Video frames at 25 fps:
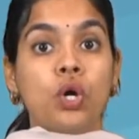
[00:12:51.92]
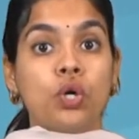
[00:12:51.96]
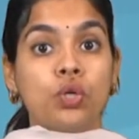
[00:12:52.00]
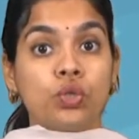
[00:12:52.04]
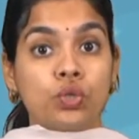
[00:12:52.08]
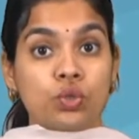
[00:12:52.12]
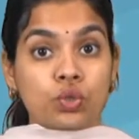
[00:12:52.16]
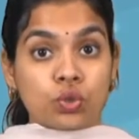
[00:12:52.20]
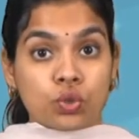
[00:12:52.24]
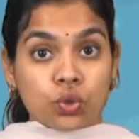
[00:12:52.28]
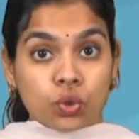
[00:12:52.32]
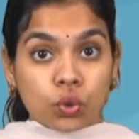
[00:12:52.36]

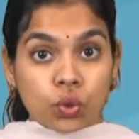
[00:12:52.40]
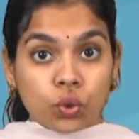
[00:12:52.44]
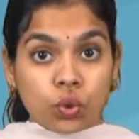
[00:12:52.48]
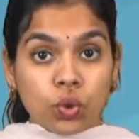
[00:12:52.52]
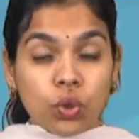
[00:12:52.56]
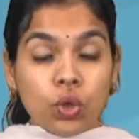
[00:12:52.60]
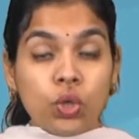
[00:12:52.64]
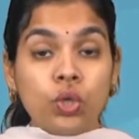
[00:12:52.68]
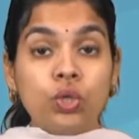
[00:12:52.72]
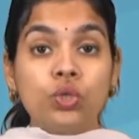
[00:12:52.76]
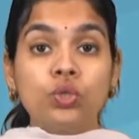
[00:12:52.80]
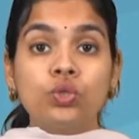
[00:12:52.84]

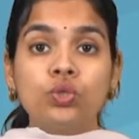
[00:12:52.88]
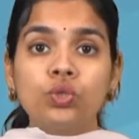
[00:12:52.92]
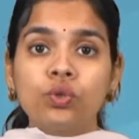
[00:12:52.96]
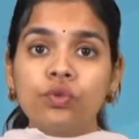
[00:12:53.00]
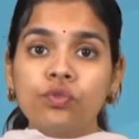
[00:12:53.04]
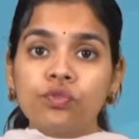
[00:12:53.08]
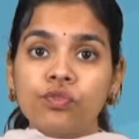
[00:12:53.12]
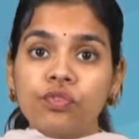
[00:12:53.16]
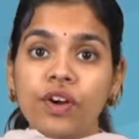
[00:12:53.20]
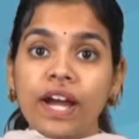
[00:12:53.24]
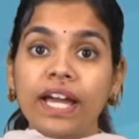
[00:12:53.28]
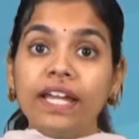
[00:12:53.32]
So, to
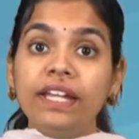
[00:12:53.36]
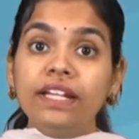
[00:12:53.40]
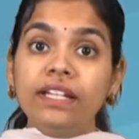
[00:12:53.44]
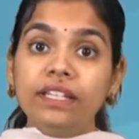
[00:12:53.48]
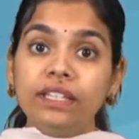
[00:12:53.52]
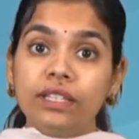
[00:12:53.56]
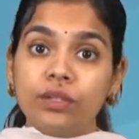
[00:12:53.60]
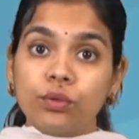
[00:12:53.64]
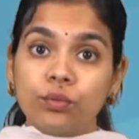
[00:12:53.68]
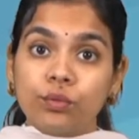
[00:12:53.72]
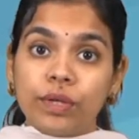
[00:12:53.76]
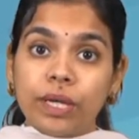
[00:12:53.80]

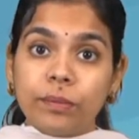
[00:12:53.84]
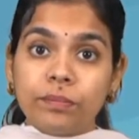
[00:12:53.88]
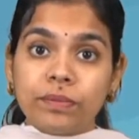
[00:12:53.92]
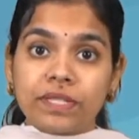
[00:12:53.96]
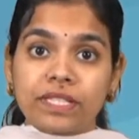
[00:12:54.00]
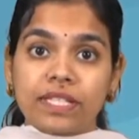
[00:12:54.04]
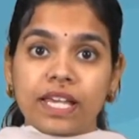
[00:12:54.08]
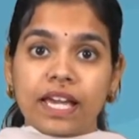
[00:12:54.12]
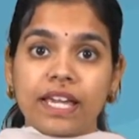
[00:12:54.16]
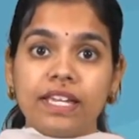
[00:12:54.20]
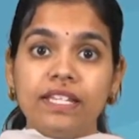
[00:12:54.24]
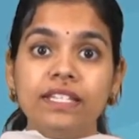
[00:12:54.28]
find the
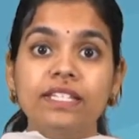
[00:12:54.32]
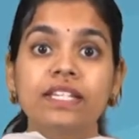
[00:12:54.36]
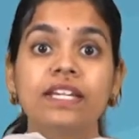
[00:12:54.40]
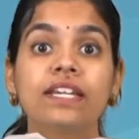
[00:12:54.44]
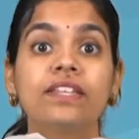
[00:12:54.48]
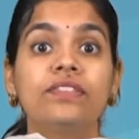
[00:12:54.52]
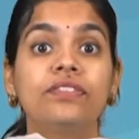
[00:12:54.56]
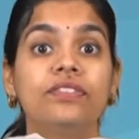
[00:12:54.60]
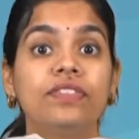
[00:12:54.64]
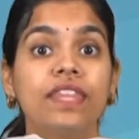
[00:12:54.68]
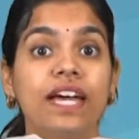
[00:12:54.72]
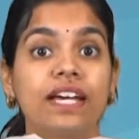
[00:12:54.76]
website
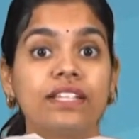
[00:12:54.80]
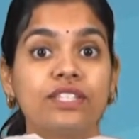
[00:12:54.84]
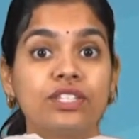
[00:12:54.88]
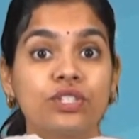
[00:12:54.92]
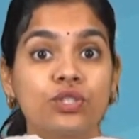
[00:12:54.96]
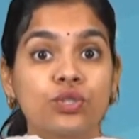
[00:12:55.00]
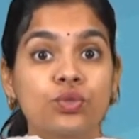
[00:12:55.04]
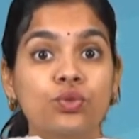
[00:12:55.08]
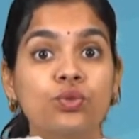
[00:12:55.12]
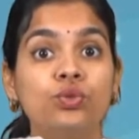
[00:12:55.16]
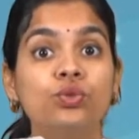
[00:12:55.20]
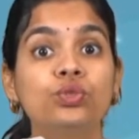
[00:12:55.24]
that
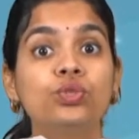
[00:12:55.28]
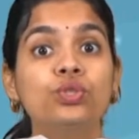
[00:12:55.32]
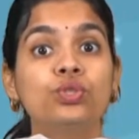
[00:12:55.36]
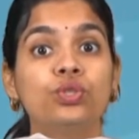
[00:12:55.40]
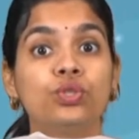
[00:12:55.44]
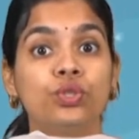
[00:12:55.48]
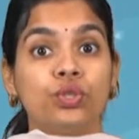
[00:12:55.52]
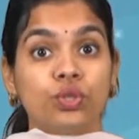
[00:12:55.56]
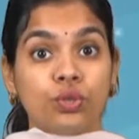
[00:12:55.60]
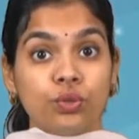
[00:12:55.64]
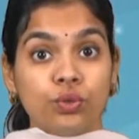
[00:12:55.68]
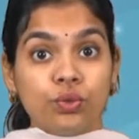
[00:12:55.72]
suits
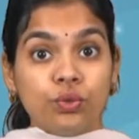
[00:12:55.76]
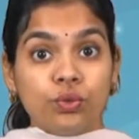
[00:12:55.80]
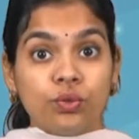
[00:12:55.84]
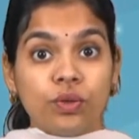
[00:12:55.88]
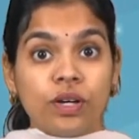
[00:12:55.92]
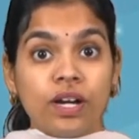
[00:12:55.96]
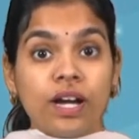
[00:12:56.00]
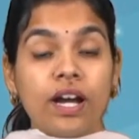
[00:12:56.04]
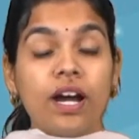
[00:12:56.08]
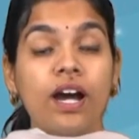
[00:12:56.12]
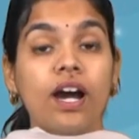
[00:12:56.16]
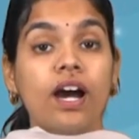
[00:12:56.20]
you
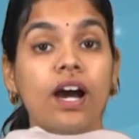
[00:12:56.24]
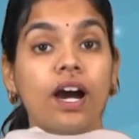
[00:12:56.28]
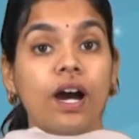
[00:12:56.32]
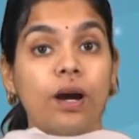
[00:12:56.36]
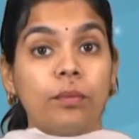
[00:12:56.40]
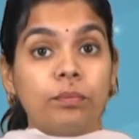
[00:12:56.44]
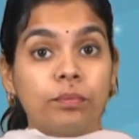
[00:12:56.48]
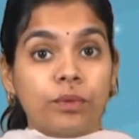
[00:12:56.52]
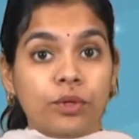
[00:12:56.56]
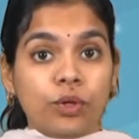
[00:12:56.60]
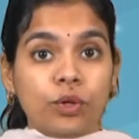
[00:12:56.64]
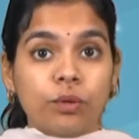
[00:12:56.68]

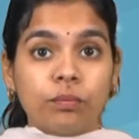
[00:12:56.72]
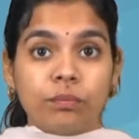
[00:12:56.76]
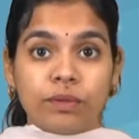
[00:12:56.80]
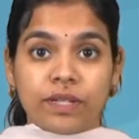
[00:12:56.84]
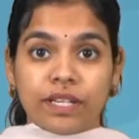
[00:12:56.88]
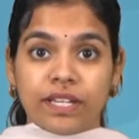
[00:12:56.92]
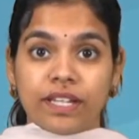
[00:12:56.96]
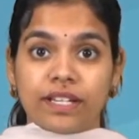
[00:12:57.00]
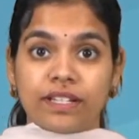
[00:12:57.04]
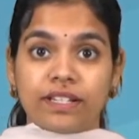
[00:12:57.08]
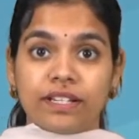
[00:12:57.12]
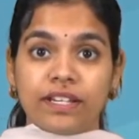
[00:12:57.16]

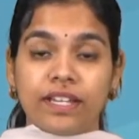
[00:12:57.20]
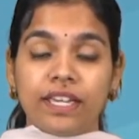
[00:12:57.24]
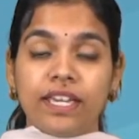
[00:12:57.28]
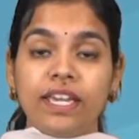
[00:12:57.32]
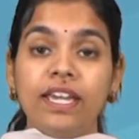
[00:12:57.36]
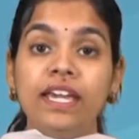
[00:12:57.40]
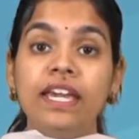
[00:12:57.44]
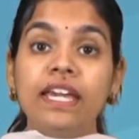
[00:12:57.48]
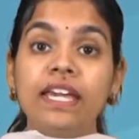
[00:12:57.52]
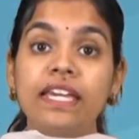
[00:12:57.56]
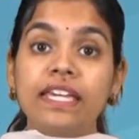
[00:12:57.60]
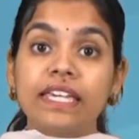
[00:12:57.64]

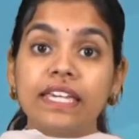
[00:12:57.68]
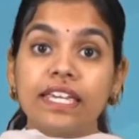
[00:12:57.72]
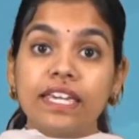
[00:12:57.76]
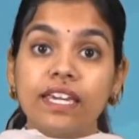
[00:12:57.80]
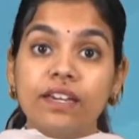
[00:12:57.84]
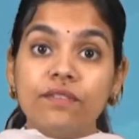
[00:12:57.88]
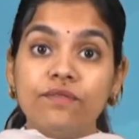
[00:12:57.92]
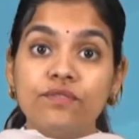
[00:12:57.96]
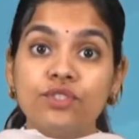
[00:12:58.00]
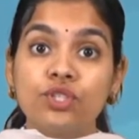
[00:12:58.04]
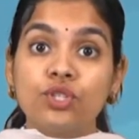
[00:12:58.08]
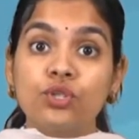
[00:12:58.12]
appropriately,
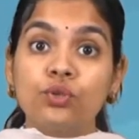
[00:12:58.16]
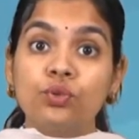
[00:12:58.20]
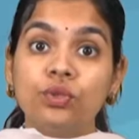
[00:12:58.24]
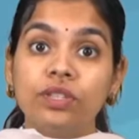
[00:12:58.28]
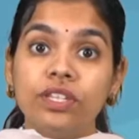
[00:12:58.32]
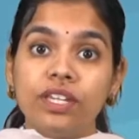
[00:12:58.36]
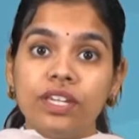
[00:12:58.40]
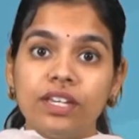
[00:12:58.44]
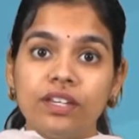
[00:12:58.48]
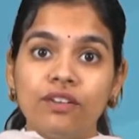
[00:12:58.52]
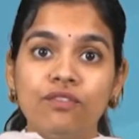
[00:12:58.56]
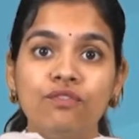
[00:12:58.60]
gives you
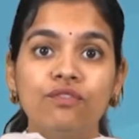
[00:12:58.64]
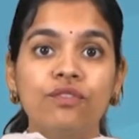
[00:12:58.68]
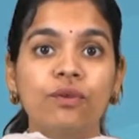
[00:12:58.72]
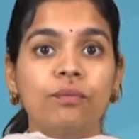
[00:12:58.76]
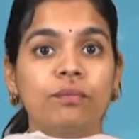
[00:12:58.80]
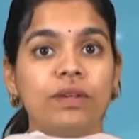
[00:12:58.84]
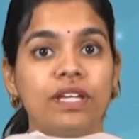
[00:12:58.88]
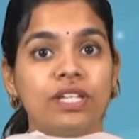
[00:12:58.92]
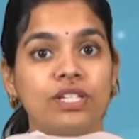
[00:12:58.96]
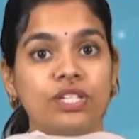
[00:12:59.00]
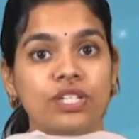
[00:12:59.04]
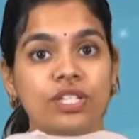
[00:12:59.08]
the
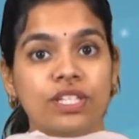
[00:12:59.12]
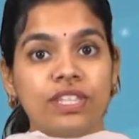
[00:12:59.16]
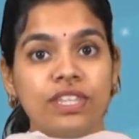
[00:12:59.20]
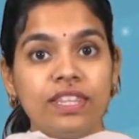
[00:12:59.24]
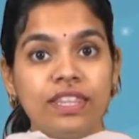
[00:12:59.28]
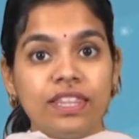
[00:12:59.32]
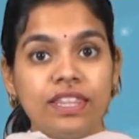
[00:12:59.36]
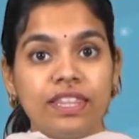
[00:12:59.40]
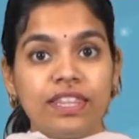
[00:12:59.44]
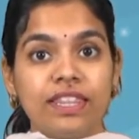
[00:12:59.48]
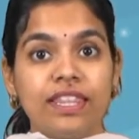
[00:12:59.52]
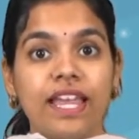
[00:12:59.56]

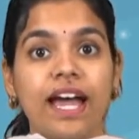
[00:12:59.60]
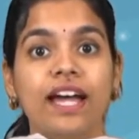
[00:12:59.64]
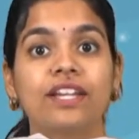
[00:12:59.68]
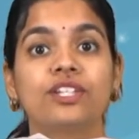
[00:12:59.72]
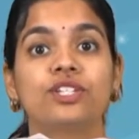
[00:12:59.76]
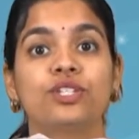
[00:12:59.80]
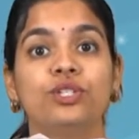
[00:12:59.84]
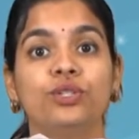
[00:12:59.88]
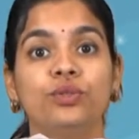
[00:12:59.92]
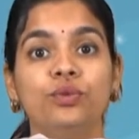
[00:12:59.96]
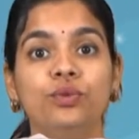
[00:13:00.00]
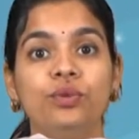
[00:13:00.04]
information
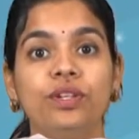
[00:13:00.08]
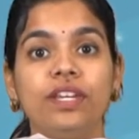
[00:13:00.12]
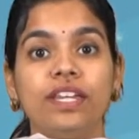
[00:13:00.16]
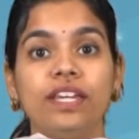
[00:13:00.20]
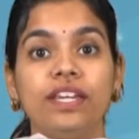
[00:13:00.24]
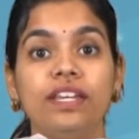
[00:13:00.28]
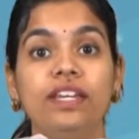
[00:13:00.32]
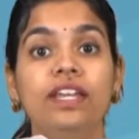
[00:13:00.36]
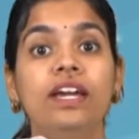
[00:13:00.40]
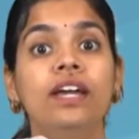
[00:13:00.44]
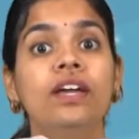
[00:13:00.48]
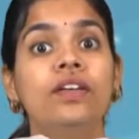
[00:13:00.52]
that you
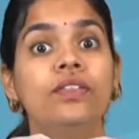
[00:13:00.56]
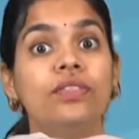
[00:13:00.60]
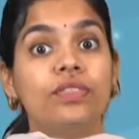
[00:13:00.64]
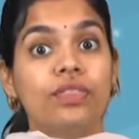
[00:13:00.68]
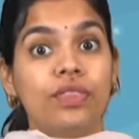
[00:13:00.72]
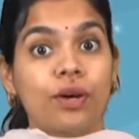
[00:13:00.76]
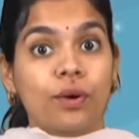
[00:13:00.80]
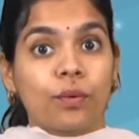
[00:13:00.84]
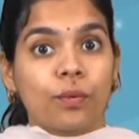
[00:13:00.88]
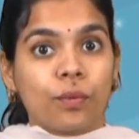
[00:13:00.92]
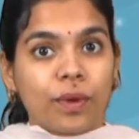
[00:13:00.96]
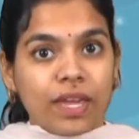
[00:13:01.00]
need
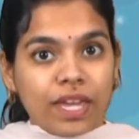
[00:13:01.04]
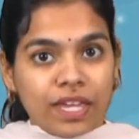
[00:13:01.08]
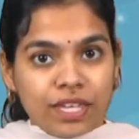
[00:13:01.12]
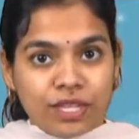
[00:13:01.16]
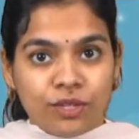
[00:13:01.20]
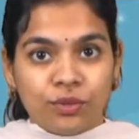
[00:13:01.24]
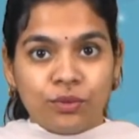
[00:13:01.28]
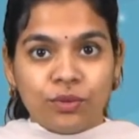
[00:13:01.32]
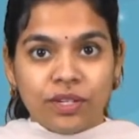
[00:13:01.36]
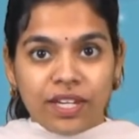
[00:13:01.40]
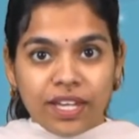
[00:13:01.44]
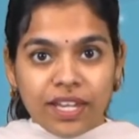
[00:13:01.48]
the way
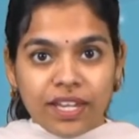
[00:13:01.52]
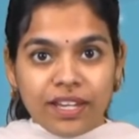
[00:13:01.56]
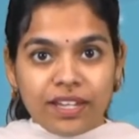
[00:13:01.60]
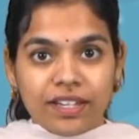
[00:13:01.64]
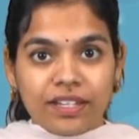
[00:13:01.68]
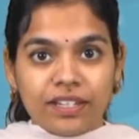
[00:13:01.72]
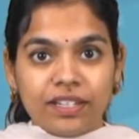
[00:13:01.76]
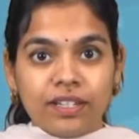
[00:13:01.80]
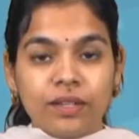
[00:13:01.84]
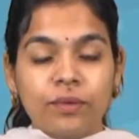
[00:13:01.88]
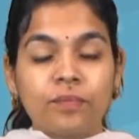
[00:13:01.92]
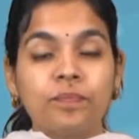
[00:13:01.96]
you need
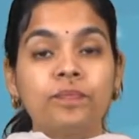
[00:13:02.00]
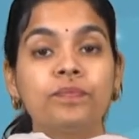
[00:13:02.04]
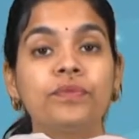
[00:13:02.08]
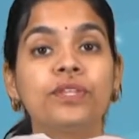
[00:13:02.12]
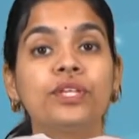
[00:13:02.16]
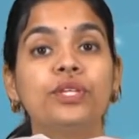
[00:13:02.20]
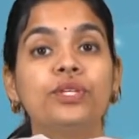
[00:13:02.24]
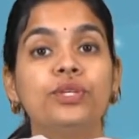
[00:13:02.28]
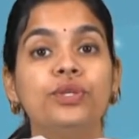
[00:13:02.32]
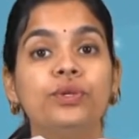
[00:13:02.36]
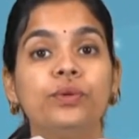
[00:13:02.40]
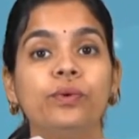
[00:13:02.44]
it,
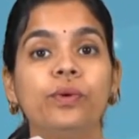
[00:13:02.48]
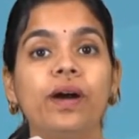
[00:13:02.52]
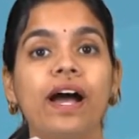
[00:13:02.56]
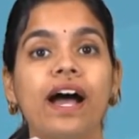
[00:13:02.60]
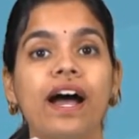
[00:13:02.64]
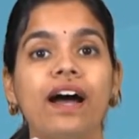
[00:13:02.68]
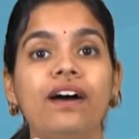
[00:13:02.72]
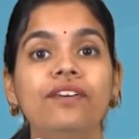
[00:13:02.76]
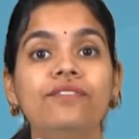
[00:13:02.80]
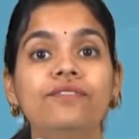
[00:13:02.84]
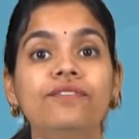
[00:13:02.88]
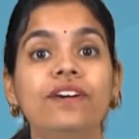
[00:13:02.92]
you
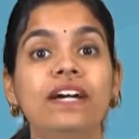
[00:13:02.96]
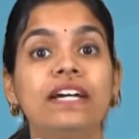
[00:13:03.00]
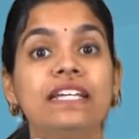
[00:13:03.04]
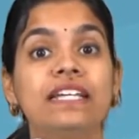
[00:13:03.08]
have